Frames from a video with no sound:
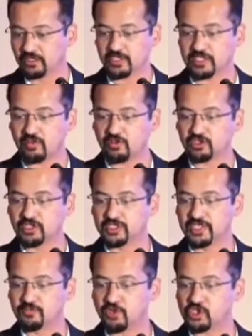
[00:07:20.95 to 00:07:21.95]
There are about
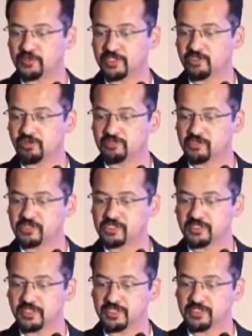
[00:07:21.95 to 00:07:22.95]
13 prospective observational
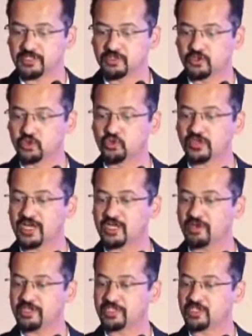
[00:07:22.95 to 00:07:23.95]
studies, 2
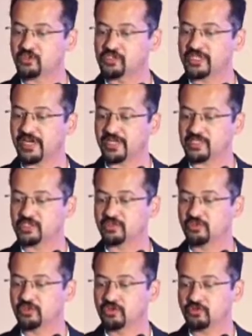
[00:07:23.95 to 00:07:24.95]
randomized controlled trials,
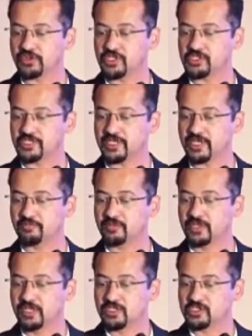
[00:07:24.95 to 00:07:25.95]
with the
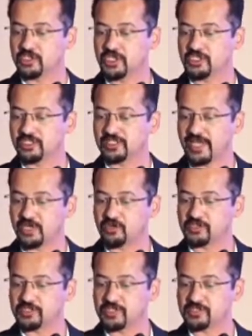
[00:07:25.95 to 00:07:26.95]
same change in the
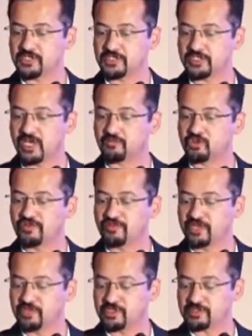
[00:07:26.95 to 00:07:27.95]
diagnosis and surgery up to
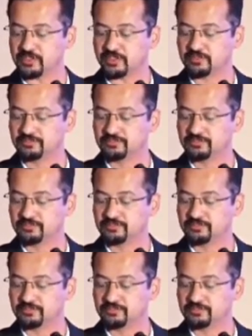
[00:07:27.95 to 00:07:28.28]
50%.